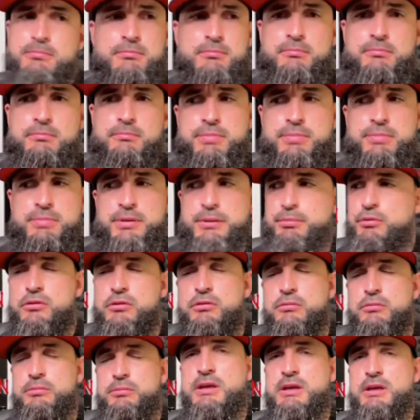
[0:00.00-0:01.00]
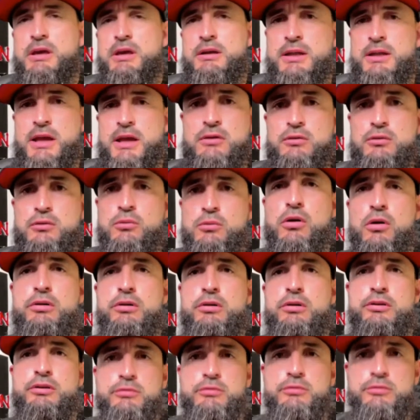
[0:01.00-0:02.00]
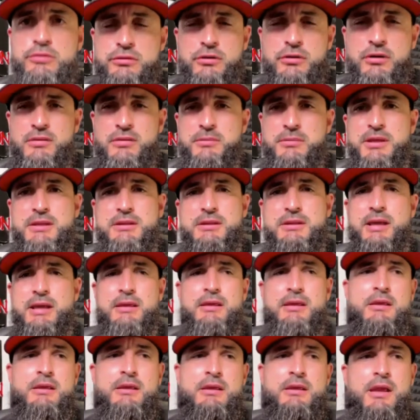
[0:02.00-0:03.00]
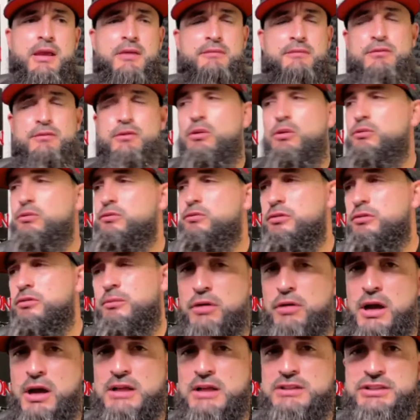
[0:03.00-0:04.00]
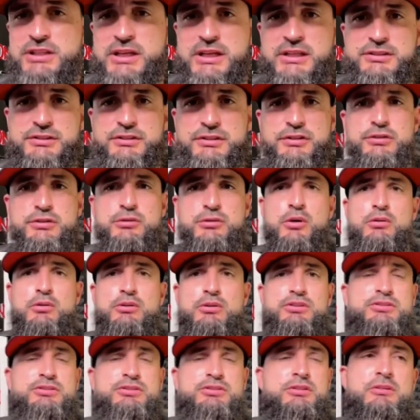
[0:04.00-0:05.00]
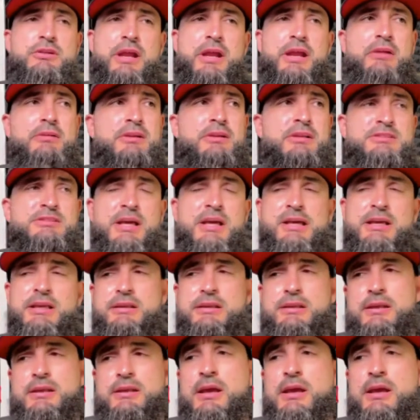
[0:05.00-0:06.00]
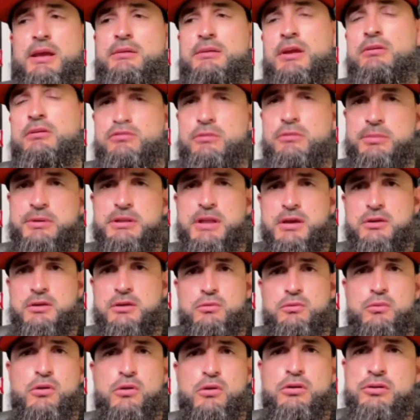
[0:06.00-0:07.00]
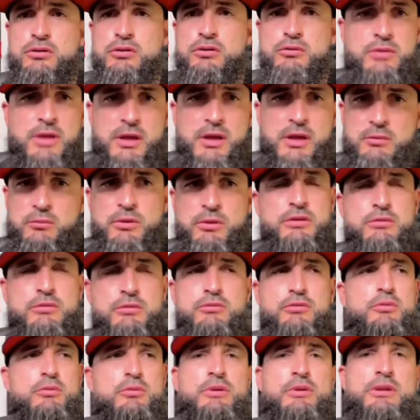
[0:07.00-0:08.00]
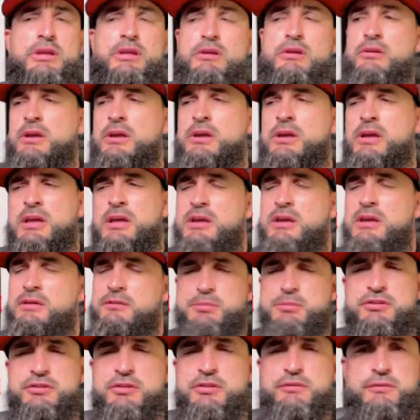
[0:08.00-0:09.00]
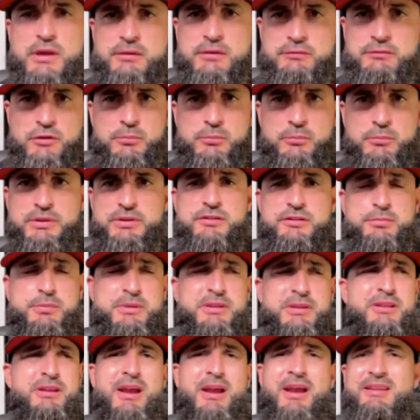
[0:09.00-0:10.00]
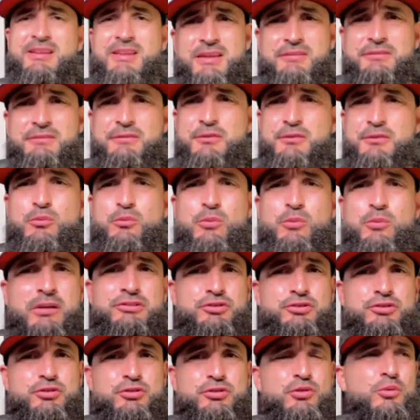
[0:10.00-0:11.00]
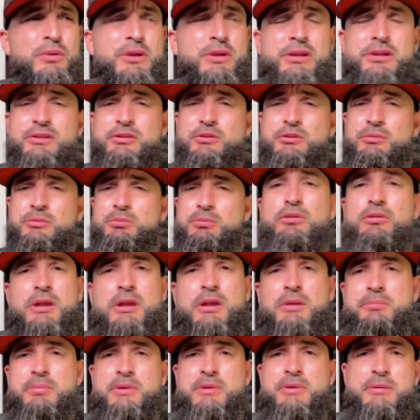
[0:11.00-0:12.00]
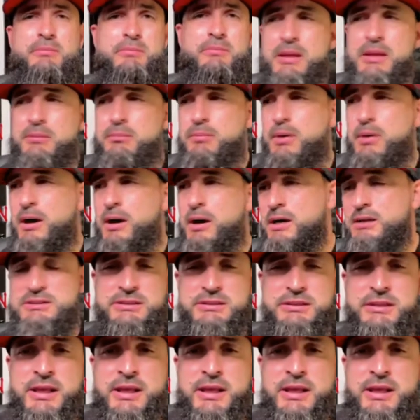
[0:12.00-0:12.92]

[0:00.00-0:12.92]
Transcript: people are going to be kind of like, who are you? You know what I mean? Like, if you go to the projects or you go to certain areas, like, yeah, they're going to be like, who are you? Like, what are you doing here? Especially if you have no business being there. And then if you're wearing jewelry and you pulling up in a Maybach and